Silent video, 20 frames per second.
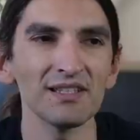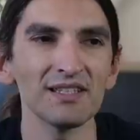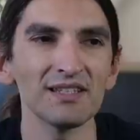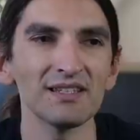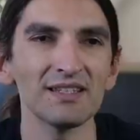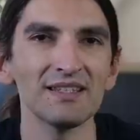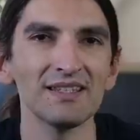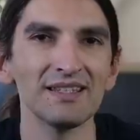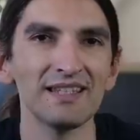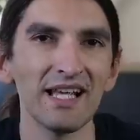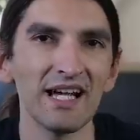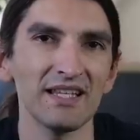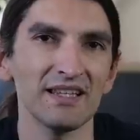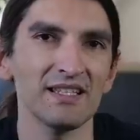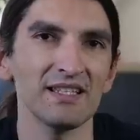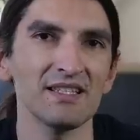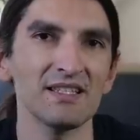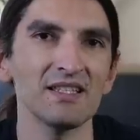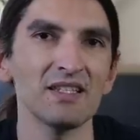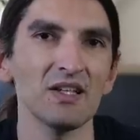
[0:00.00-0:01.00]
that that
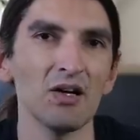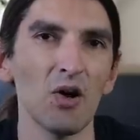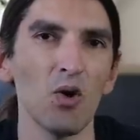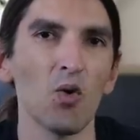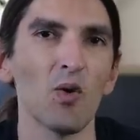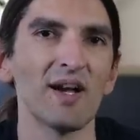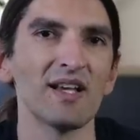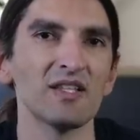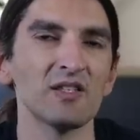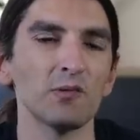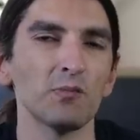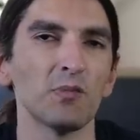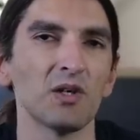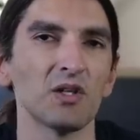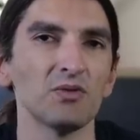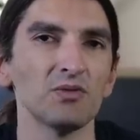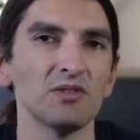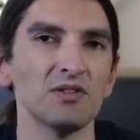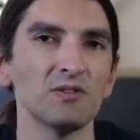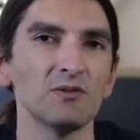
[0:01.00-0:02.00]
is O S
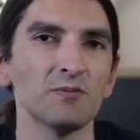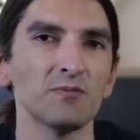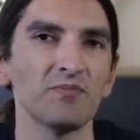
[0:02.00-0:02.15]
mode.